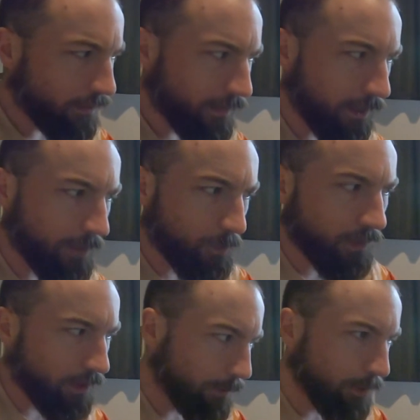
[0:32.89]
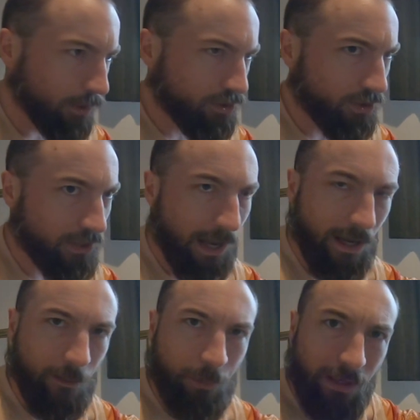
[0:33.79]
They were purchased
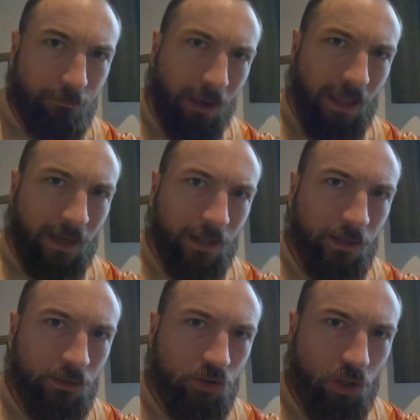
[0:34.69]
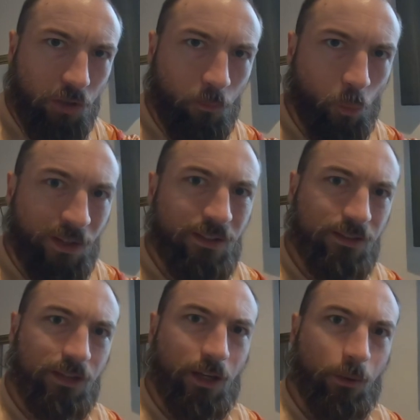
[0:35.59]
at Pete Bland's winter
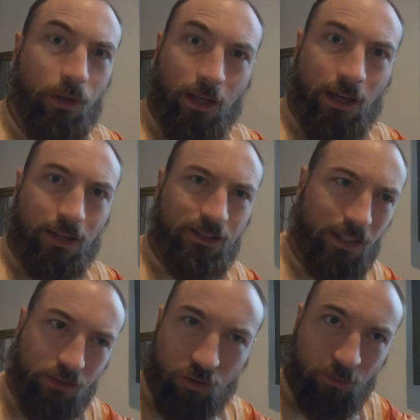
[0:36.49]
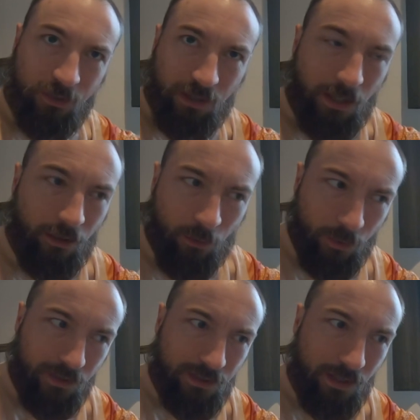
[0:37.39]
sale that he has. He has a summer sale and a
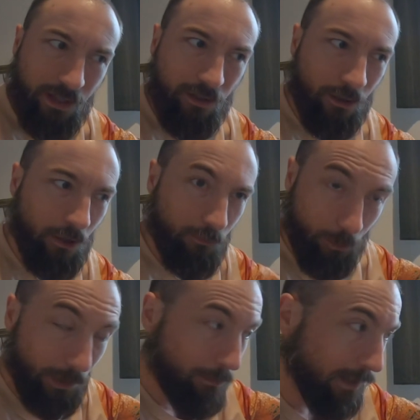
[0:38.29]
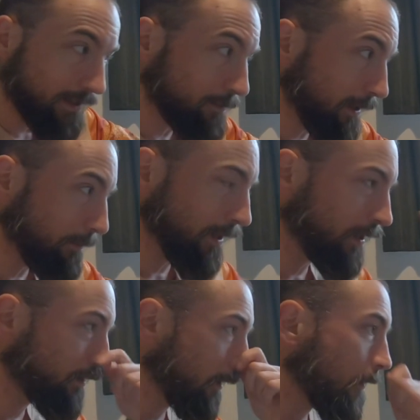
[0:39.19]
winter sale over at Pete Bland's, Matt
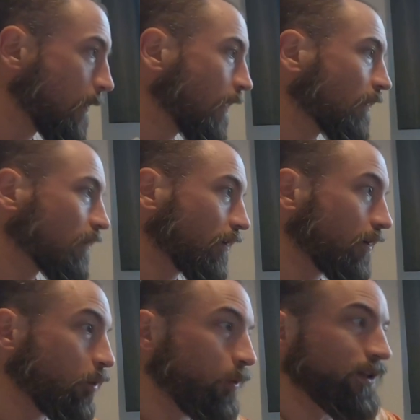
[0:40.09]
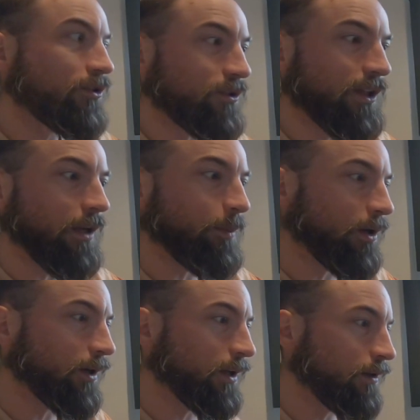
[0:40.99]
Bland. Always good to get a
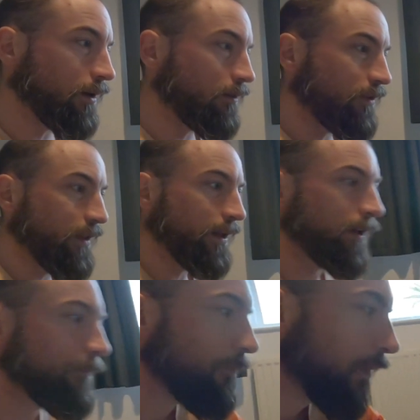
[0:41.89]
bargain over there.